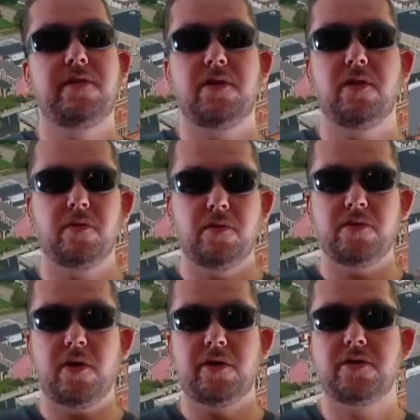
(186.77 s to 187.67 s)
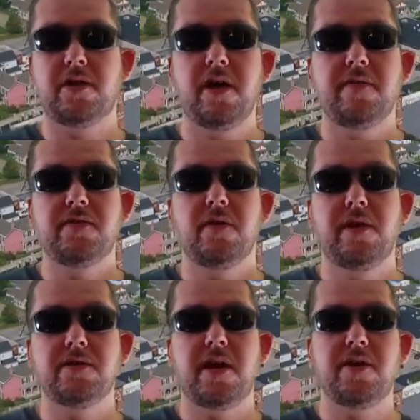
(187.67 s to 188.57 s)
so you don't lose all your stuff. So
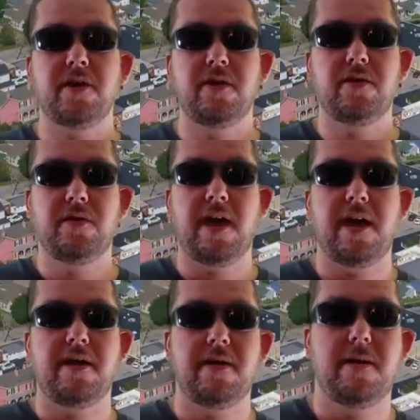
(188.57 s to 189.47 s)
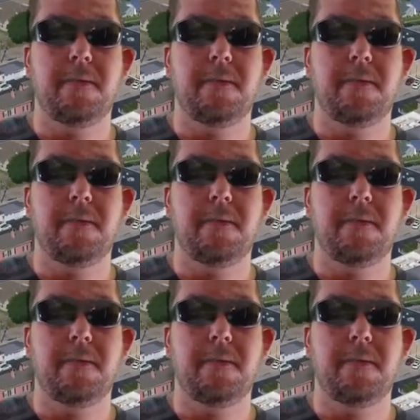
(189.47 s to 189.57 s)
here's how you're gonna do that.